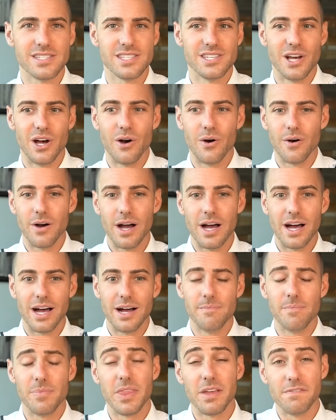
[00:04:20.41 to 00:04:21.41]
So
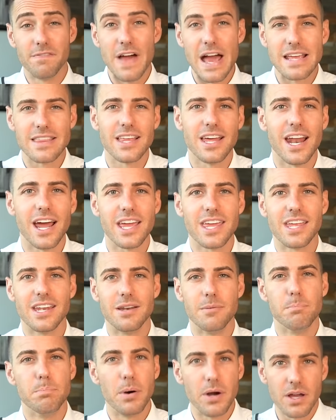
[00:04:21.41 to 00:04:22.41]
the fact that I
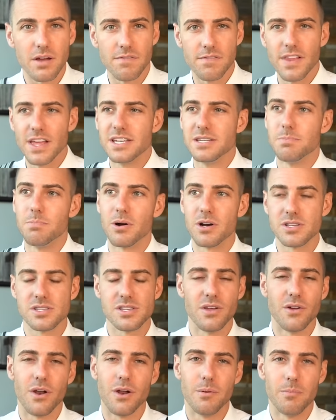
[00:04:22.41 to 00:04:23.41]
can book a flight to
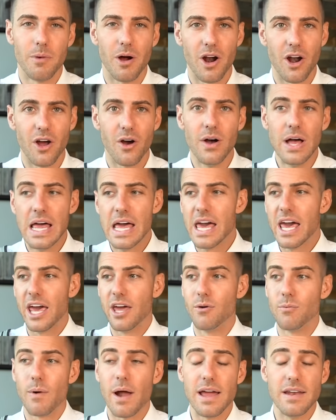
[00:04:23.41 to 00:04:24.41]
Barcelona tomorrow
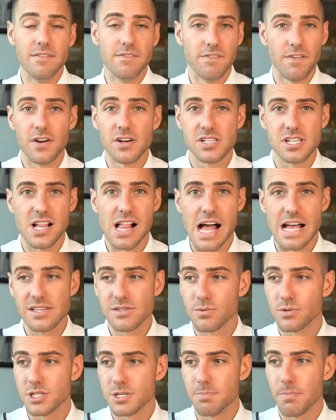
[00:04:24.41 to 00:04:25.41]
and ride in first
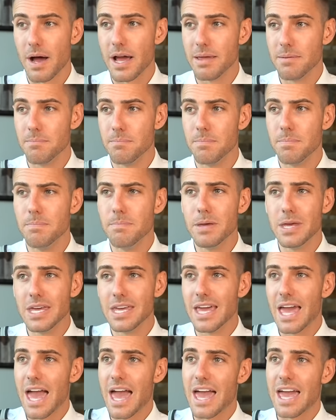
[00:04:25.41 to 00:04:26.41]
class, which might
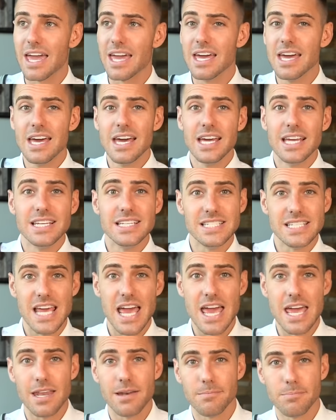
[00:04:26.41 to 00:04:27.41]
be a
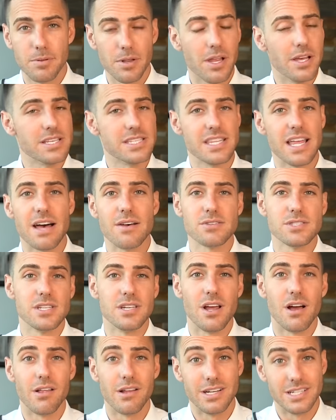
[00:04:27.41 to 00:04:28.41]

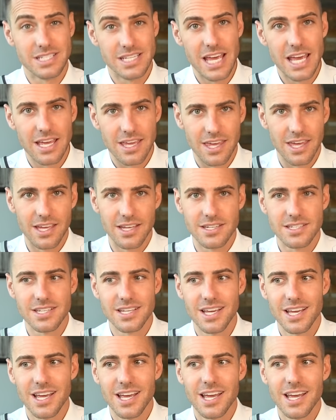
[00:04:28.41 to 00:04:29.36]
$10,000+ ticket,